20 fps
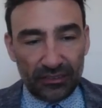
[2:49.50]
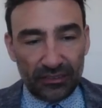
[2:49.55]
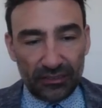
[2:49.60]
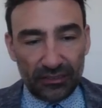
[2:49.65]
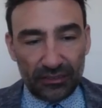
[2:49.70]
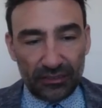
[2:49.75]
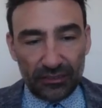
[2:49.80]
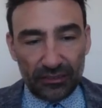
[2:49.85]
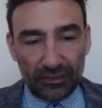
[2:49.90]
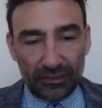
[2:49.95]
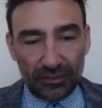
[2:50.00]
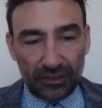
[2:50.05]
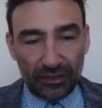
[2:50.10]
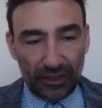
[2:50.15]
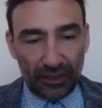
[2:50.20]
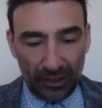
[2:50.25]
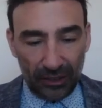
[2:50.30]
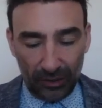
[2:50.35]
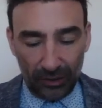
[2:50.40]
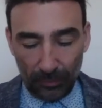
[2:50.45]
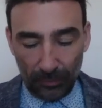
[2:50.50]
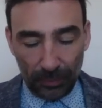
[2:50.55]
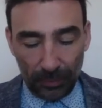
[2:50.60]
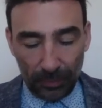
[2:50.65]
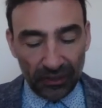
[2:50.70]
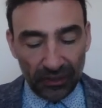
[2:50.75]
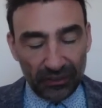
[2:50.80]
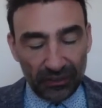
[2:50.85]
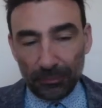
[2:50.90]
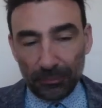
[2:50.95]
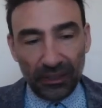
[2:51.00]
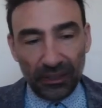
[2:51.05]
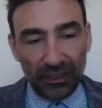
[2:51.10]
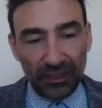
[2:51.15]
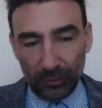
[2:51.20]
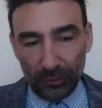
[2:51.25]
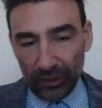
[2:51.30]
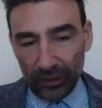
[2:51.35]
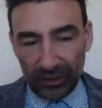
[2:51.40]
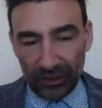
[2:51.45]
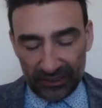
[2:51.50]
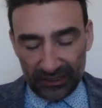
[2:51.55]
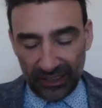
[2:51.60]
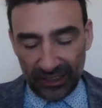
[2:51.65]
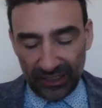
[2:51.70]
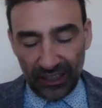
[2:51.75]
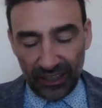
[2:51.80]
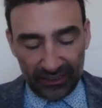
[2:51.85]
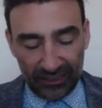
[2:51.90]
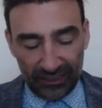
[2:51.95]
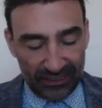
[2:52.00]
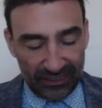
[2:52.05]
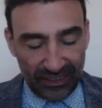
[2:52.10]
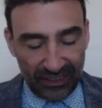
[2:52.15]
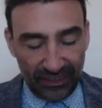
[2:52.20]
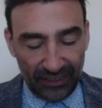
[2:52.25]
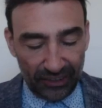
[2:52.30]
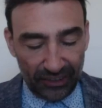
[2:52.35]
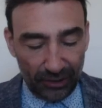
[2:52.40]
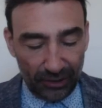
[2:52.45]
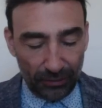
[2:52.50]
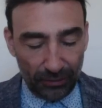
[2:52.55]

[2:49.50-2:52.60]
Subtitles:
okay, now print b will result in 7 obviously,